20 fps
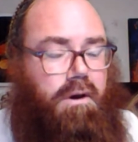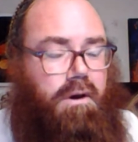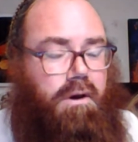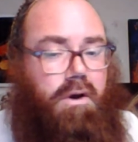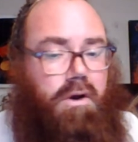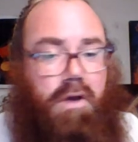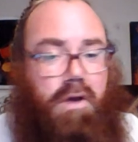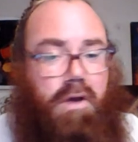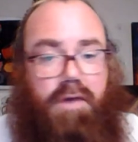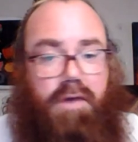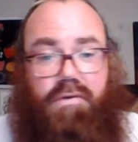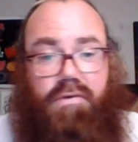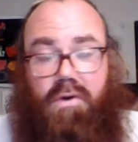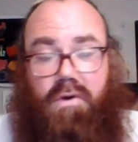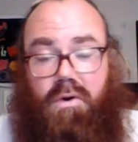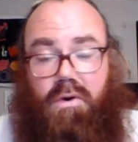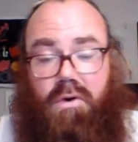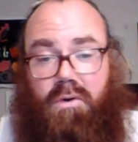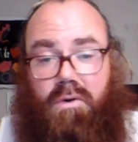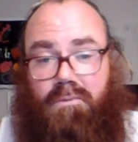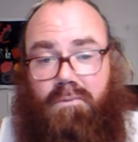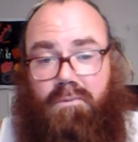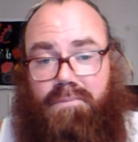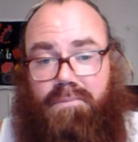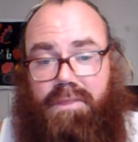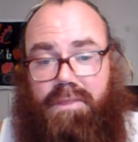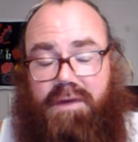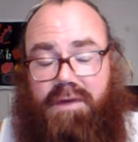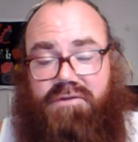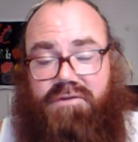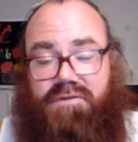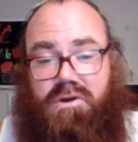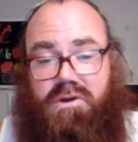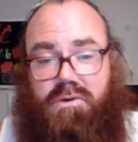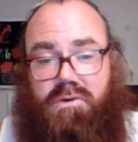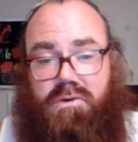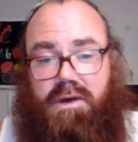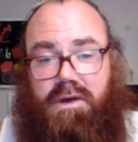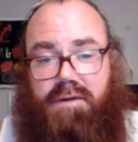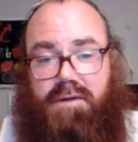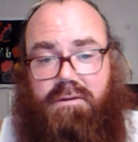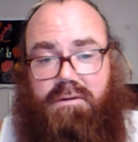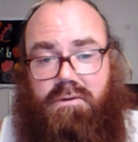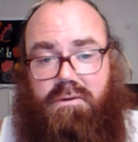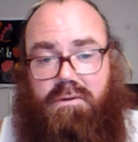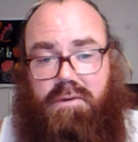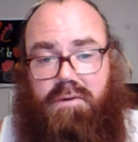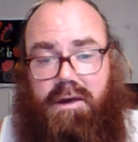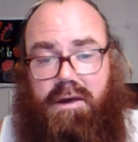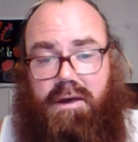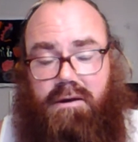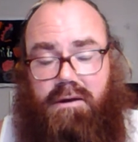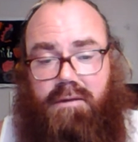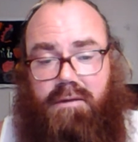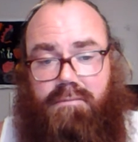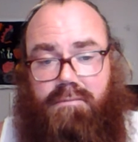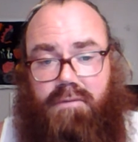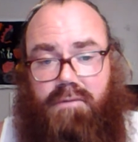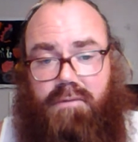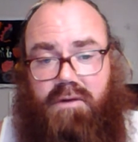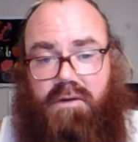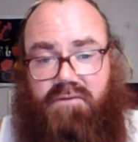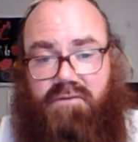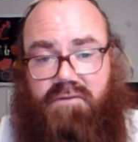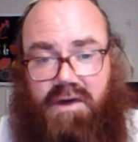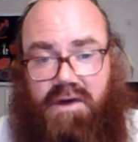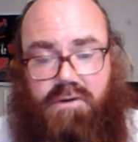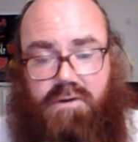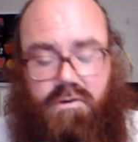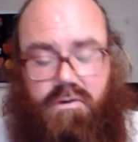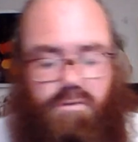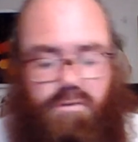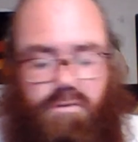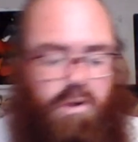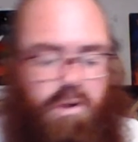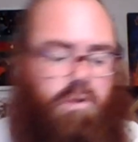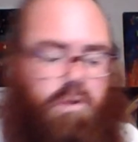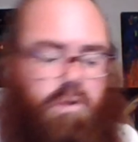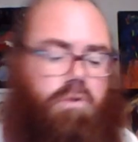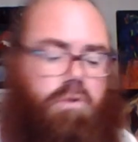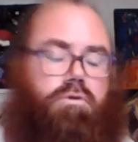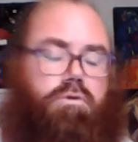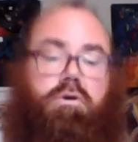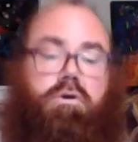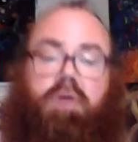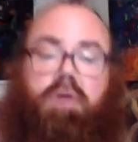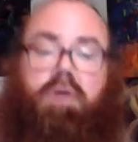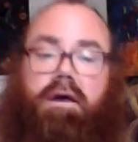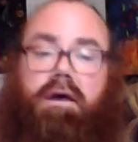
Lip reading: Okay, so I've still yet to hit up Wagner. Oh, dude,